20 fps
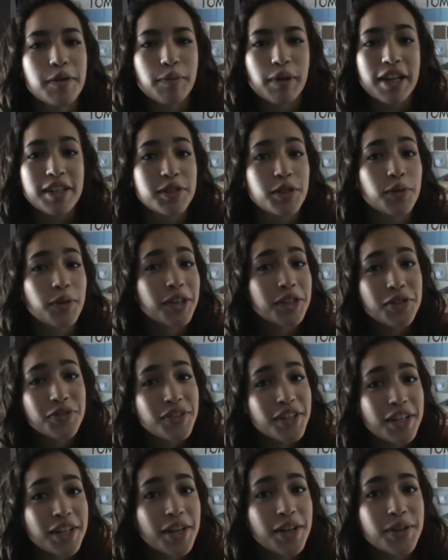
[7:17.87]
But I still watch your
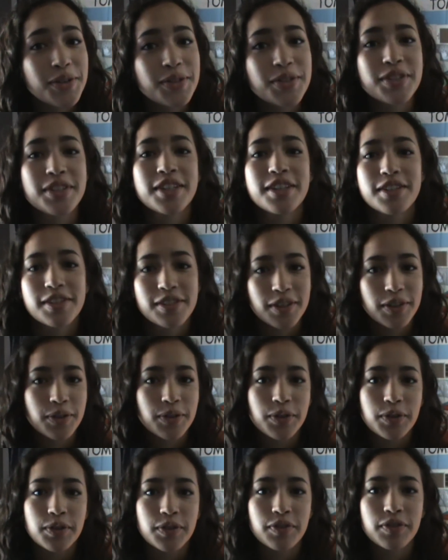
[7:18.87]
videos,
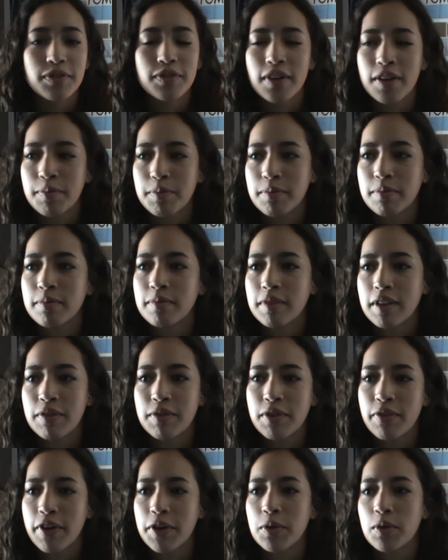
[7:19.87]
so
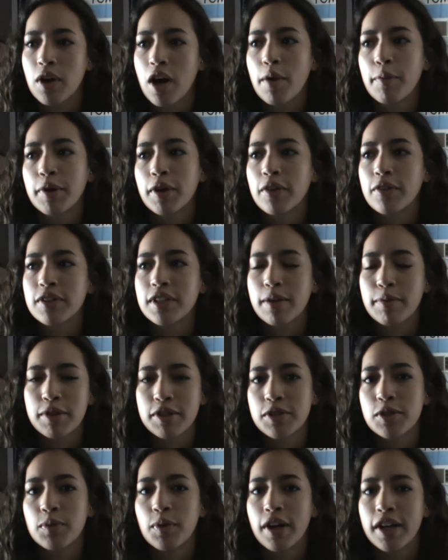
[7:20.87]
even if I don't comment all the time, I
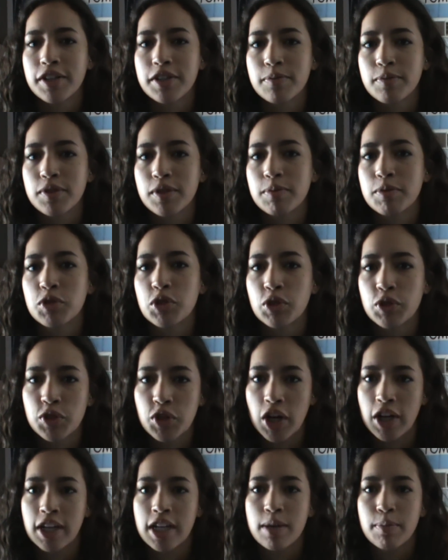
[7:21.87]
still watch them, so I'm still
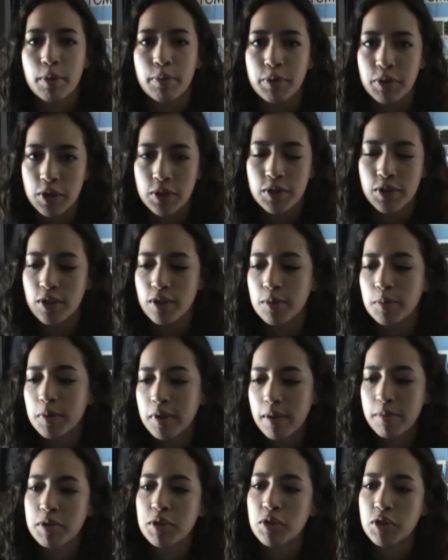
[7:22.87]
trying to keep up with YouTube.
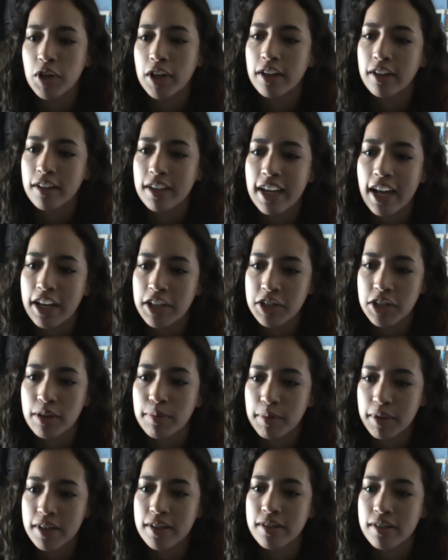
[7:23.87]
I'm still trying to catch
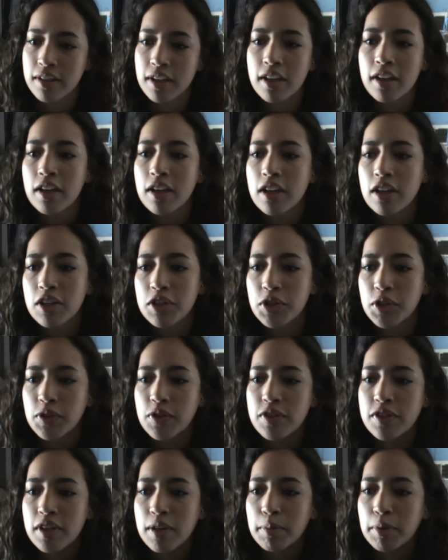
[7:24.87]
up, because during
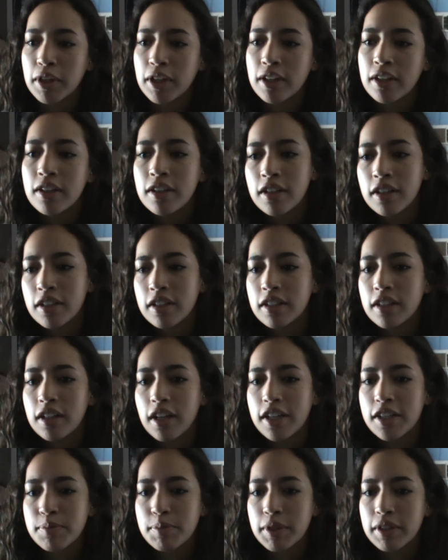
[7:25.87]
the summer
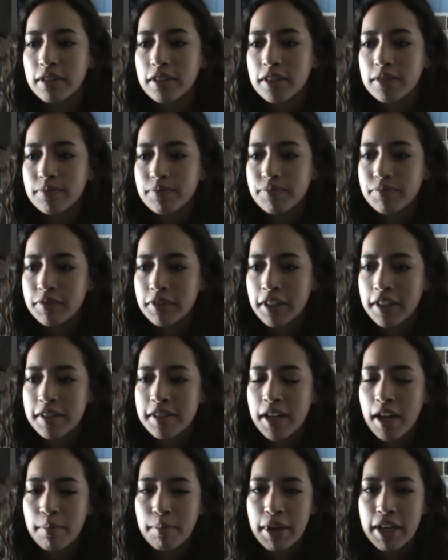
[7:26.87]
I spent less
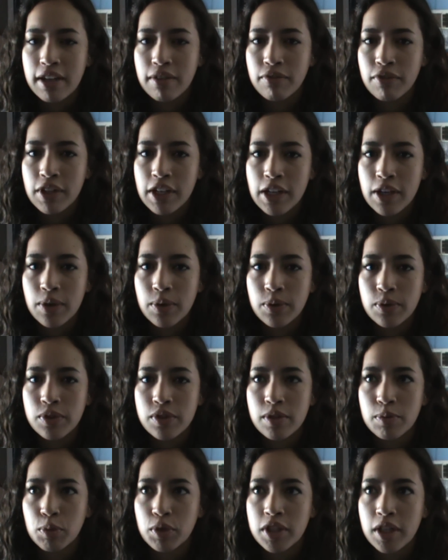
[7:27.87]
time making
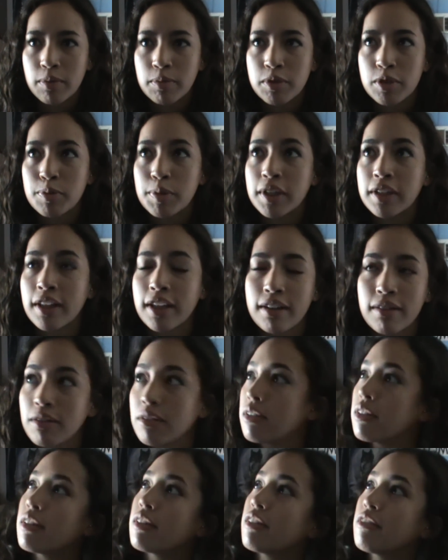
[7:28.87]
videos and more time just being like,
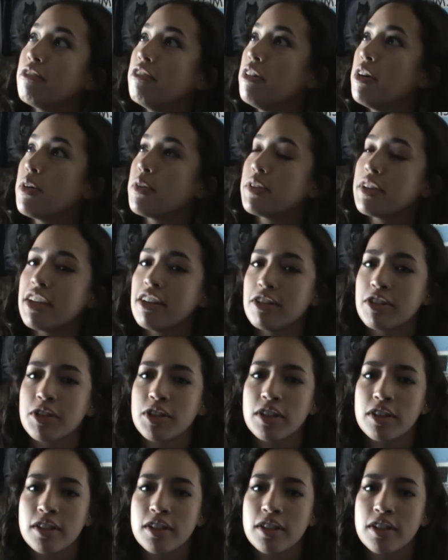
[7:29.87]
whoa, nature.